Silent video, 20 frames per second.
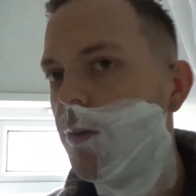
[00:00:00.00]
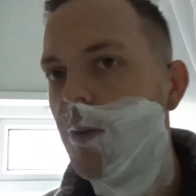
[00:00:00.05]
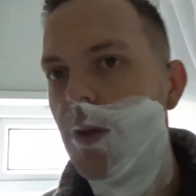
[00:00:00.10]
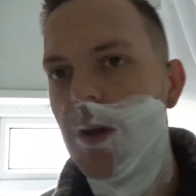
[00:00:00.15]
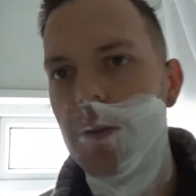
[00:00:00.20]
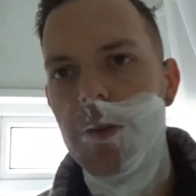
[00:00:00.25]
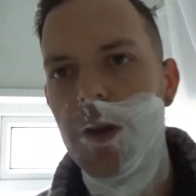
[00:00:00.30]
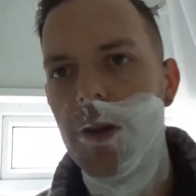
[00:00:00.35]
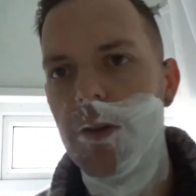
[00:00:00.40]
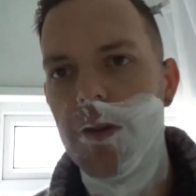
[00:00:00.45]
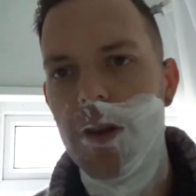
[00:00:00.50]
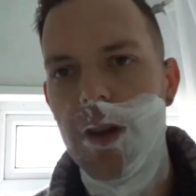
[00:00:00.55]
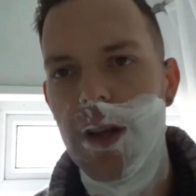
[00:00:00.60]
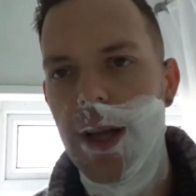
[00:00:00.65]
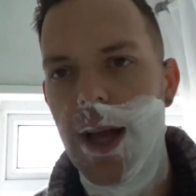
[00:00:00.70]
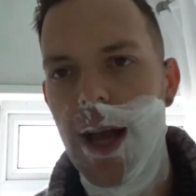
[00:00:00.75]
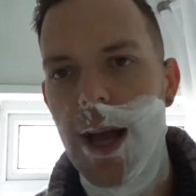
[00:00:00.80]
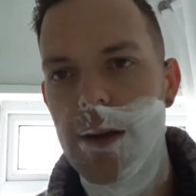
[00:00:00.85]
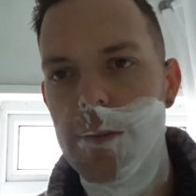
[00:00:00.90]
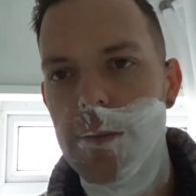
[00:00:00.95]
when I'm using the
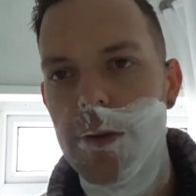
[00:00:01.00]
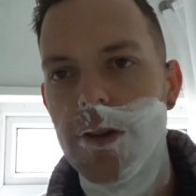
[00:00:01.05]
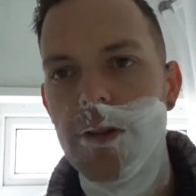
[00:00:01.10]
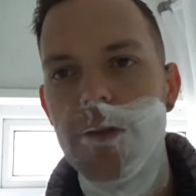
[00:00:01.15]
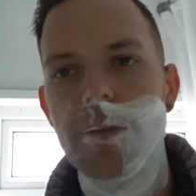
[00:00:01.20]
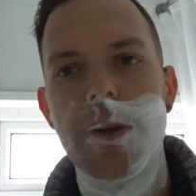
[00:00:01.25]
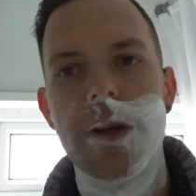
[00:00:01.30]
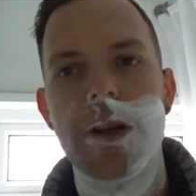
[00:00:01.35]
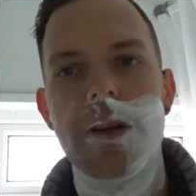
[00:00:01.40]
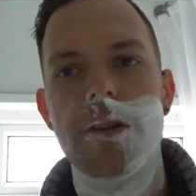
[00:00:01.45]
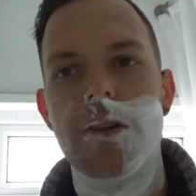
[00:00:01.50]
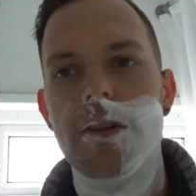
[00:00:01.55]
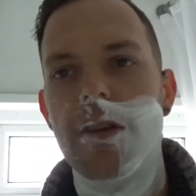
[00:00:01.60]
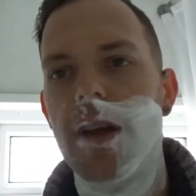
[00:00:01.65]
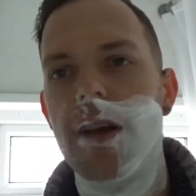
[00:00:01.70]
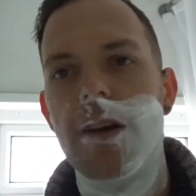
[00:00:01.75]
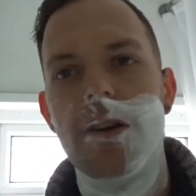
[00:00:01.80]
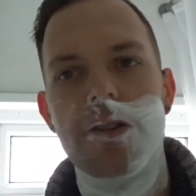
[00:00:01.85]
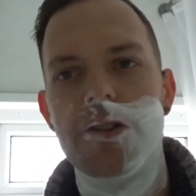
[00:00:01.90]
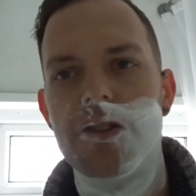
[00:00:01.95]
Cadmans, because they
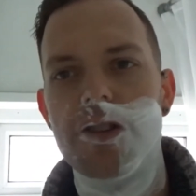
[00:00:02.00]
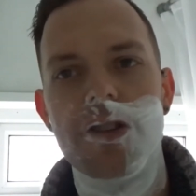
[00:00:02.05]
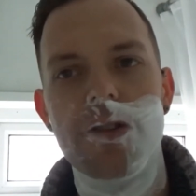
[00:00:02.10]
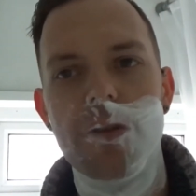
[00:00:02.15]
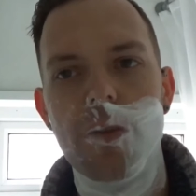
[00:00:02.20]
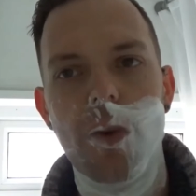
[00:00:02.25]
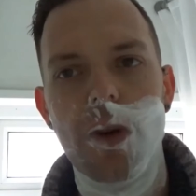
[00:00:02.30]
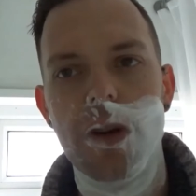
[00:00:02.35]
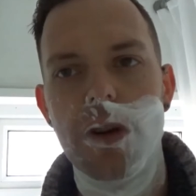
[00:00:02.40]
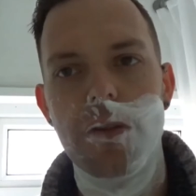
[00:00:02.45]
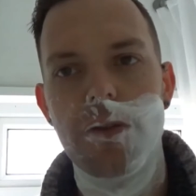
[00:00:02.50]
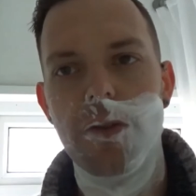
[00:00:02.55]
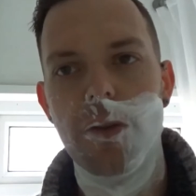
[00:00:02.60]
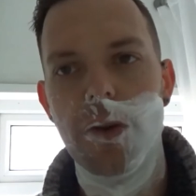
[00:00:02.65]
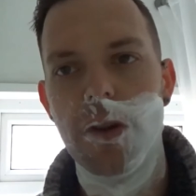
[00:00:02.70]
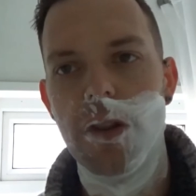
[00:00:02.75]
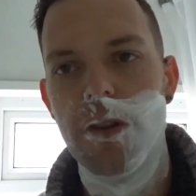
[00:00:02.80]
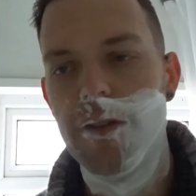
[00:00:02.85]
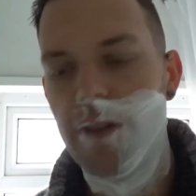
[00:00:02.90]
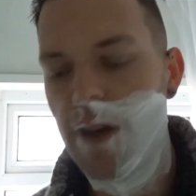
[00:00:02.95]
are just wonderful
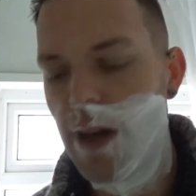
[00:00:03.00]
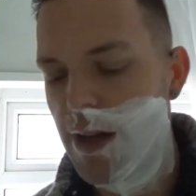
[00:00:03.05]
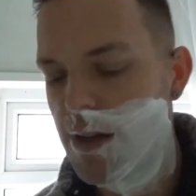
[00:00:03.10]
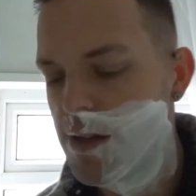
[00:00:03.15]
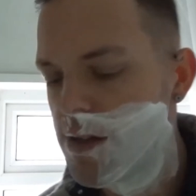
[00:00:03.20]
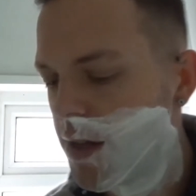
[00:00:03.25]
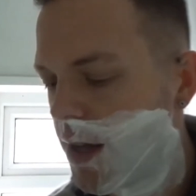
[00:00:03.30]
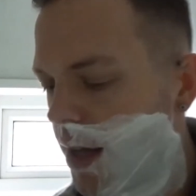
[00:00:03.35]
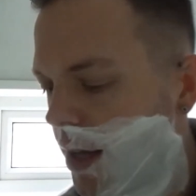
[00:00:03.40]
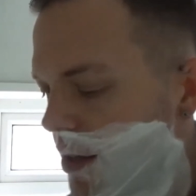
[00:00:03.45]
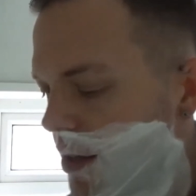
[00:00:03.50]
on the face.